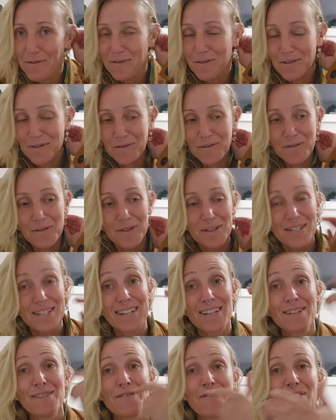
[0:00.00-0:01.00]
this
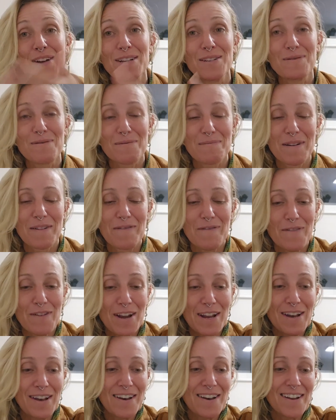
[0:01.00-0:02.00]
interface with my
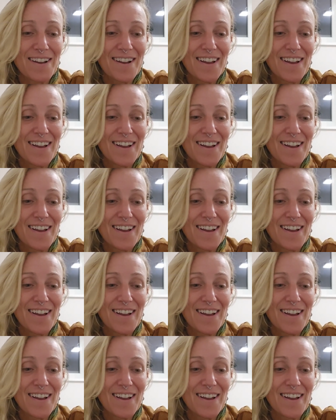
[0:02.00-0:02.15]
friend,